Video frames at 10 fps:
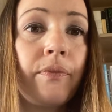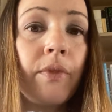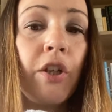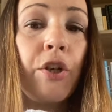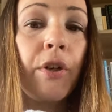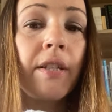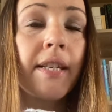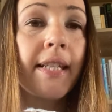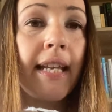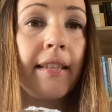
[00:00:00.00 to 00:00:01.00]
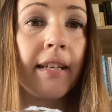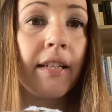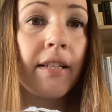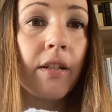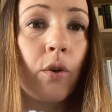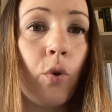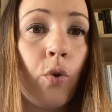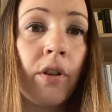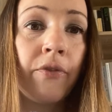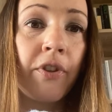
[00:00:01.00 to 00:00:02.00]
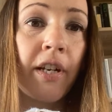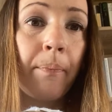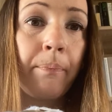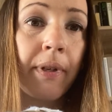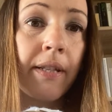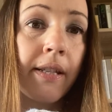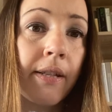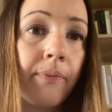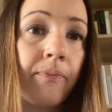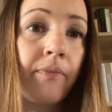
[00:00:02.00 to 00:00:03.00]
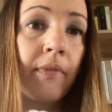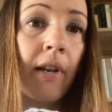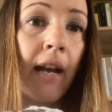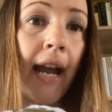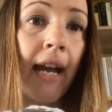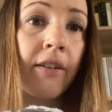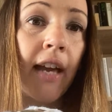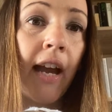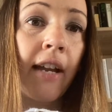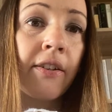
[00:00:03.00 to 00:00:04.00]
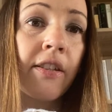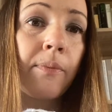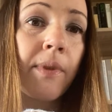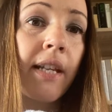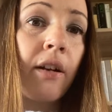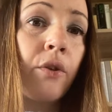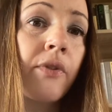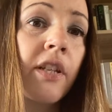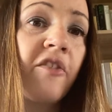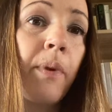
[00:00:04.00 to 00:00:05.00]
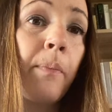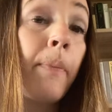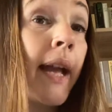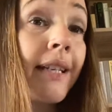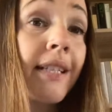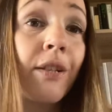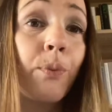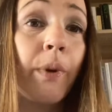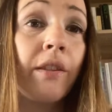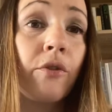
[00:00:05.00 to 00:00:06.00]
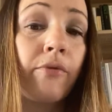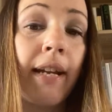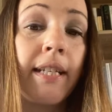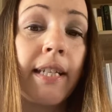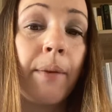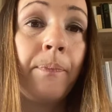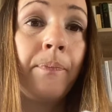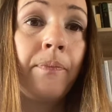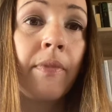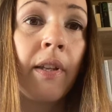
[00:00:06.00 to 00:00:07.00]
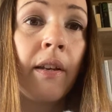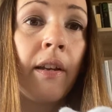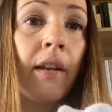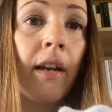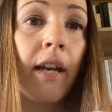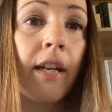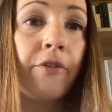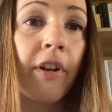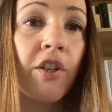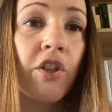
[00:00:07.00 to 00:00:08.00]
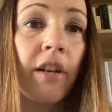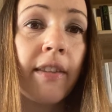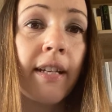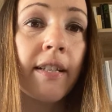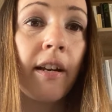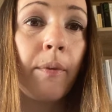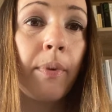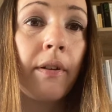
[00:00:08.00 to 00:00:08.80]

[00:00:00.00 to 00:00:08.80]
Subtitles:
you can see that all of the numbers and the hands themselves have been painted with radium. And if I shut that up,